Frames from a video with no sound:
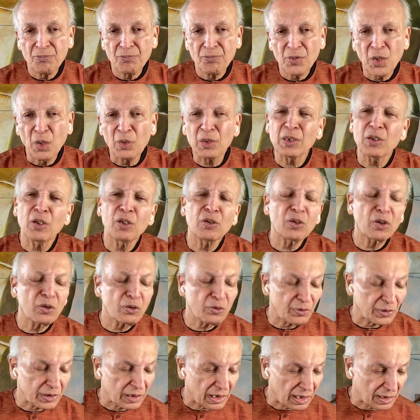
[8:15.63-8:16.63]
Look at a lot of
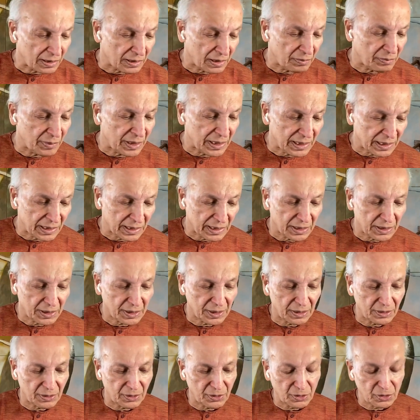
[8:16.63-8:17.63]
other
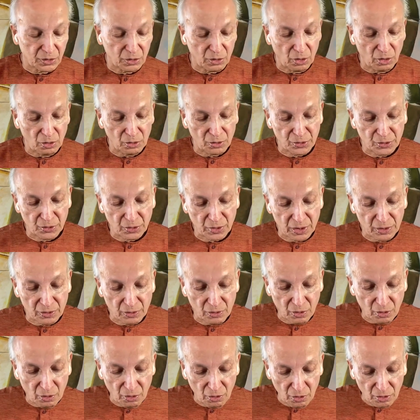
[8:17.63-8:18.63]
medications also can
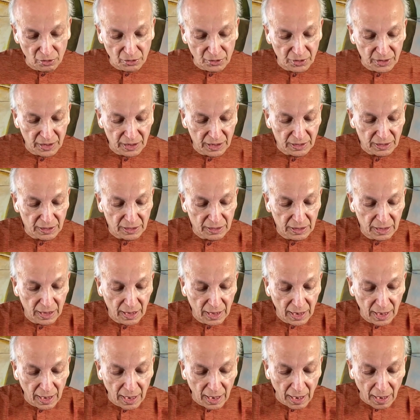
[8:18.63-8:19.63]
cause this,
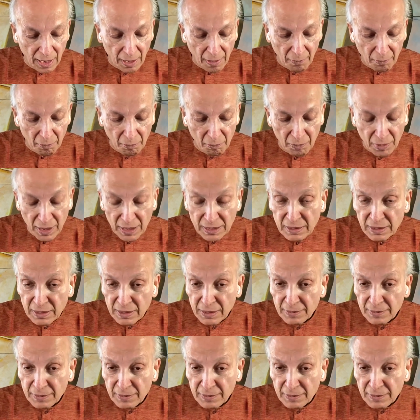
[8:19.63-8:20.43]
but